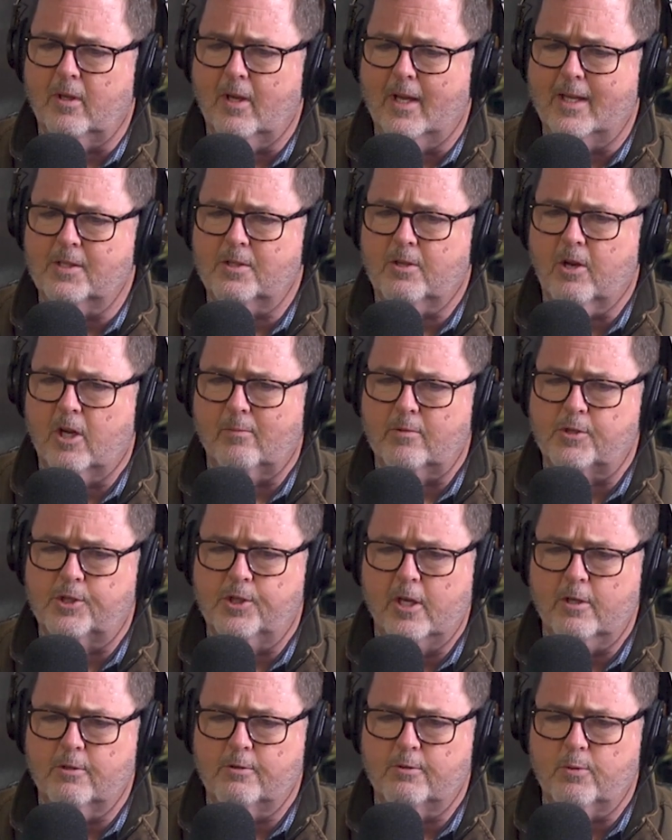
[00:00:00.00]
of the last
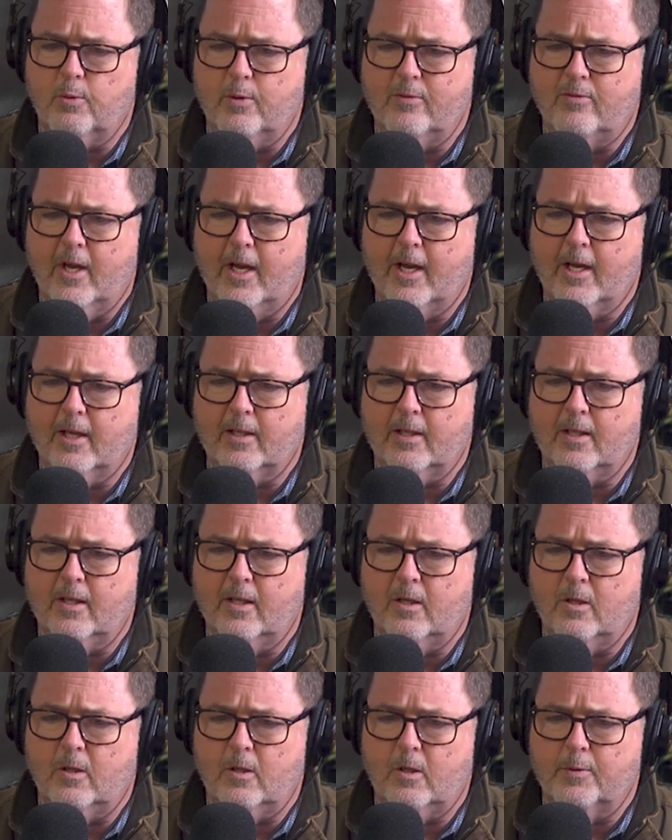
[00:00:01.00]
conversations we've had
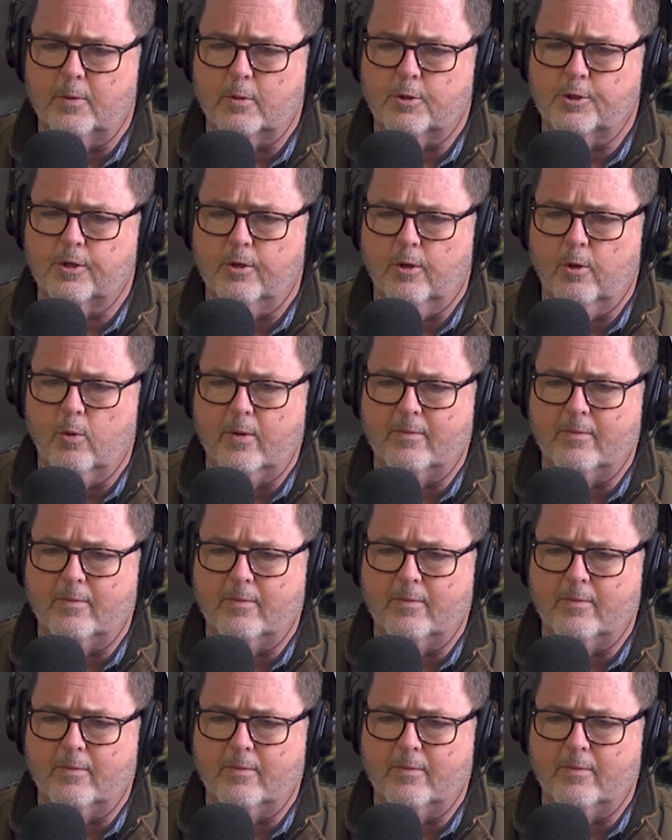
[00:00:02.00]
uh, on the show,